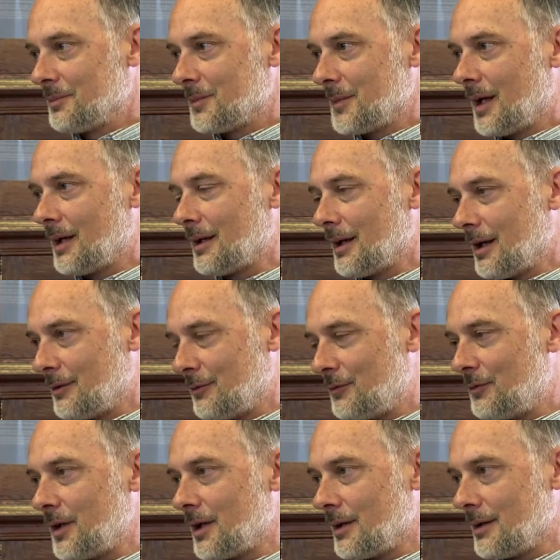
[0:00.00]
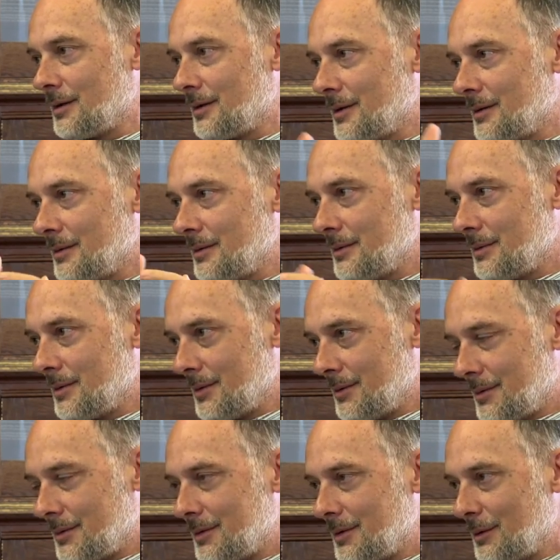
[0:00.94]
The headline figure that, that
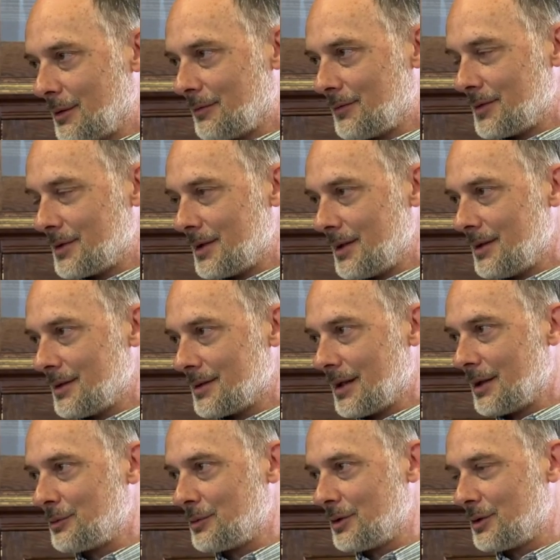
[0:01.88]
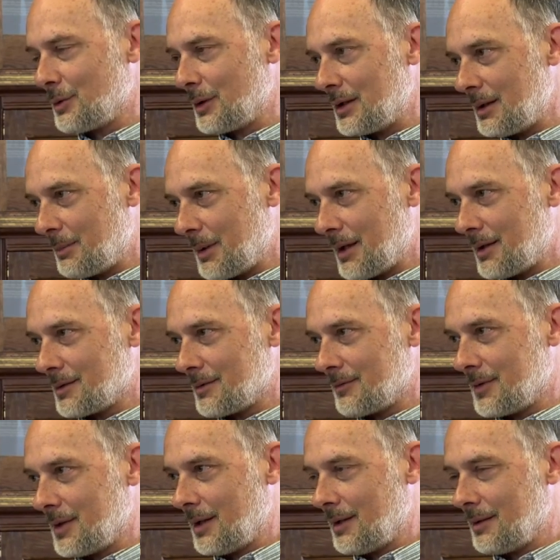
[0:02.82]
you'll often see is one hundred twenty powers
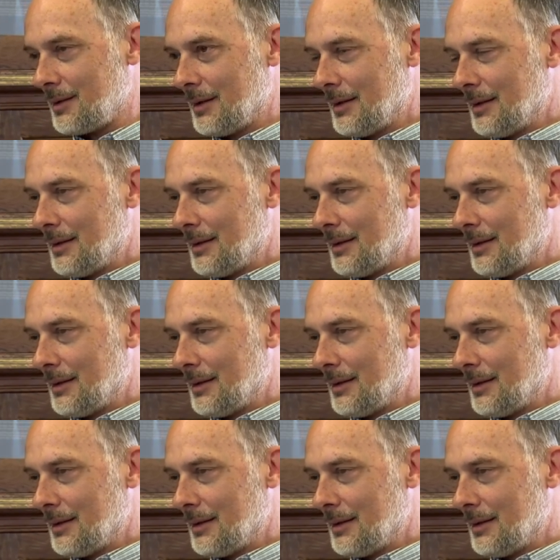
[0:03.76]
of ten.